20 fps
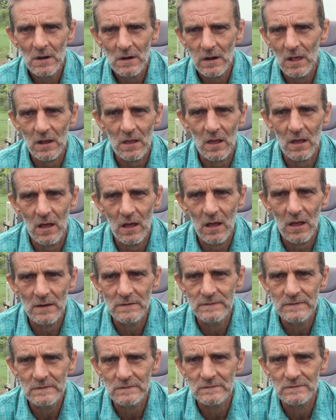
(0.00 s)
like I
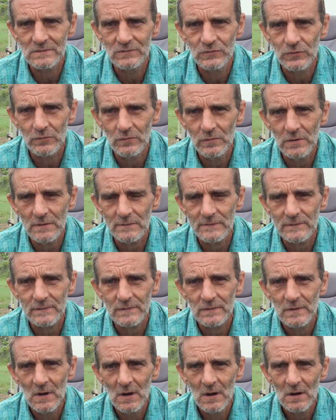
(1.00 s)
didn't do
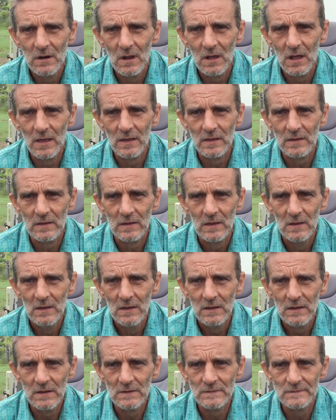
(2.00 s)
it, like
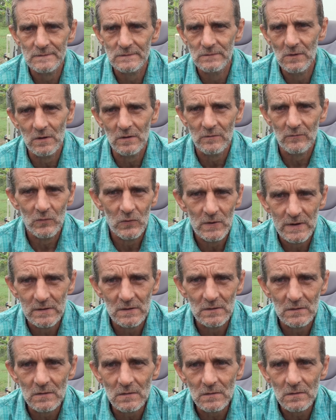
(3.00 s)
it's not
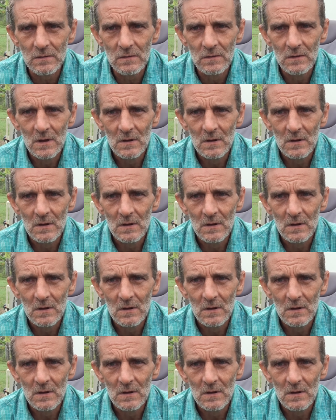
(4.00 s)
real,